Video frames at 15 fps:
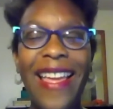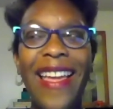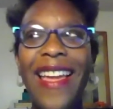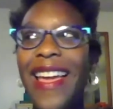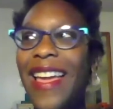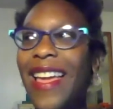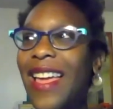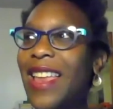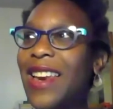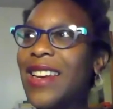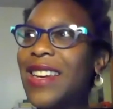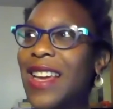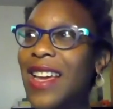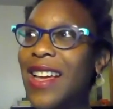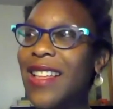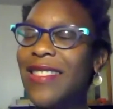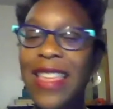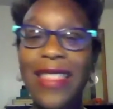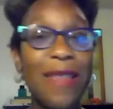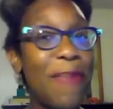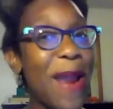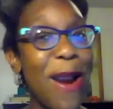And
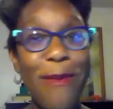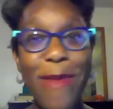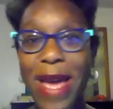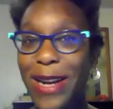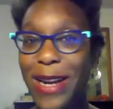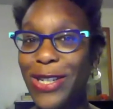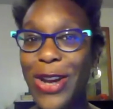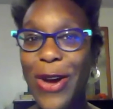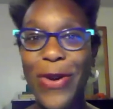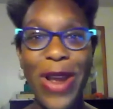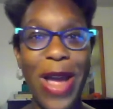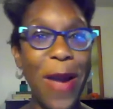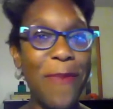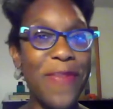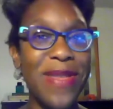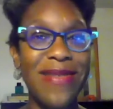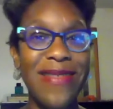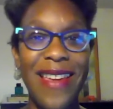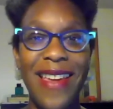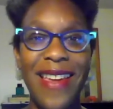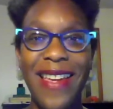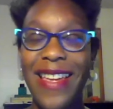then the paramedics showed up and
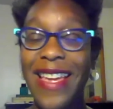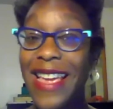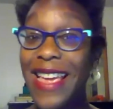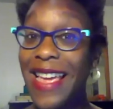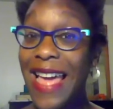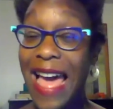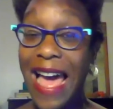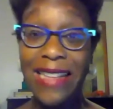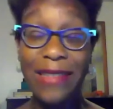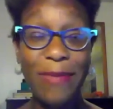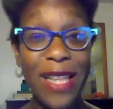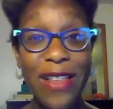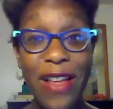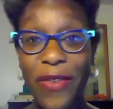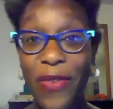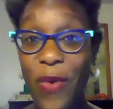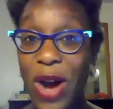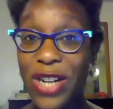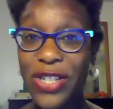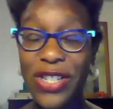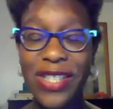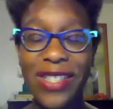they asked me a lot of
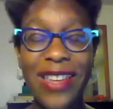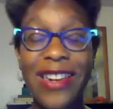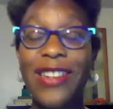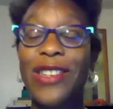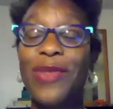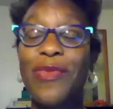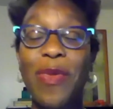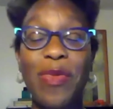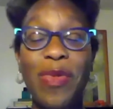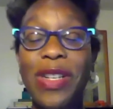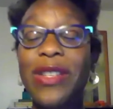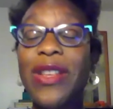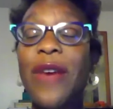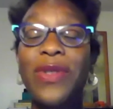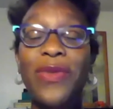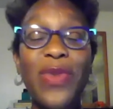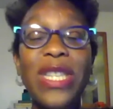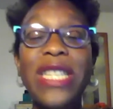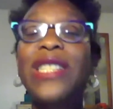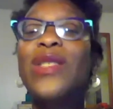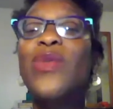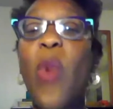questions. And I just remember I was
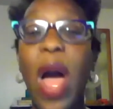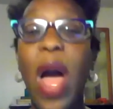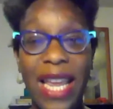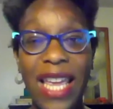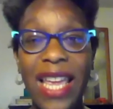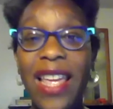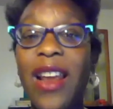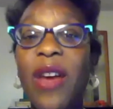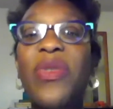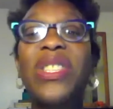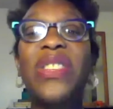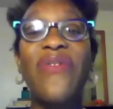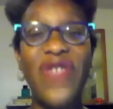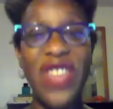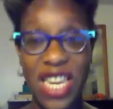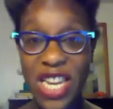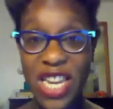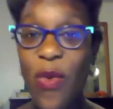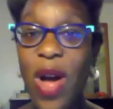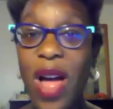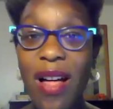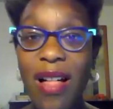really sweaty and I wasn't feeling
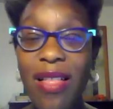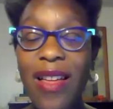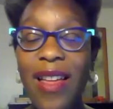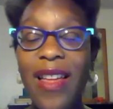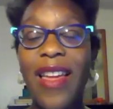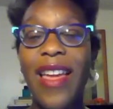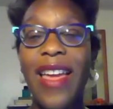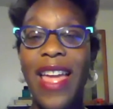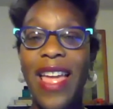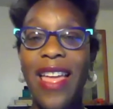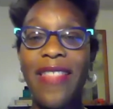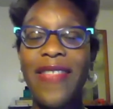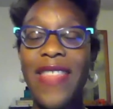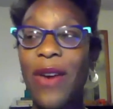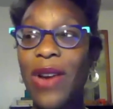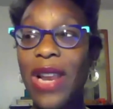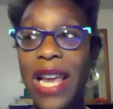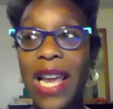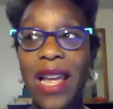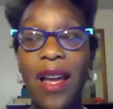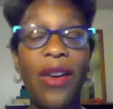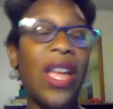well. And they were
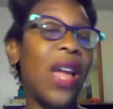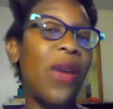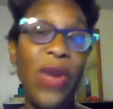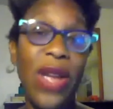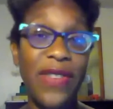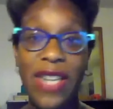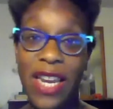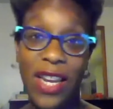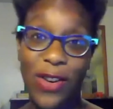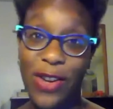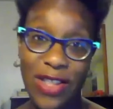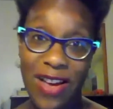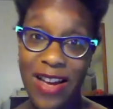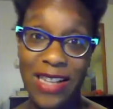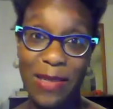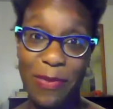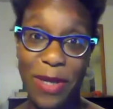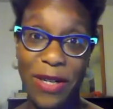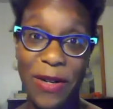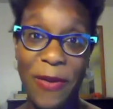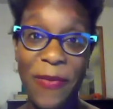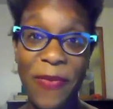like, okay, we have to take you to the
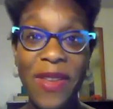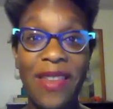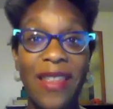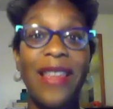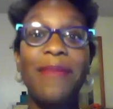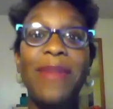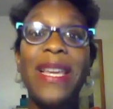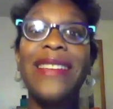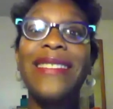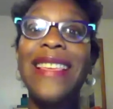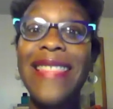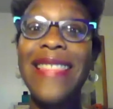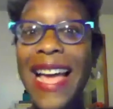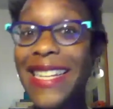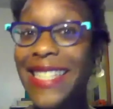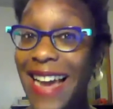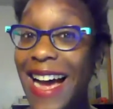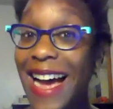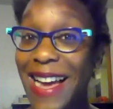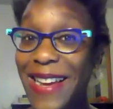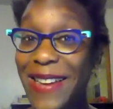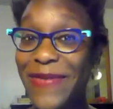hospital. And because at that
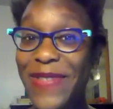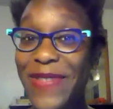time,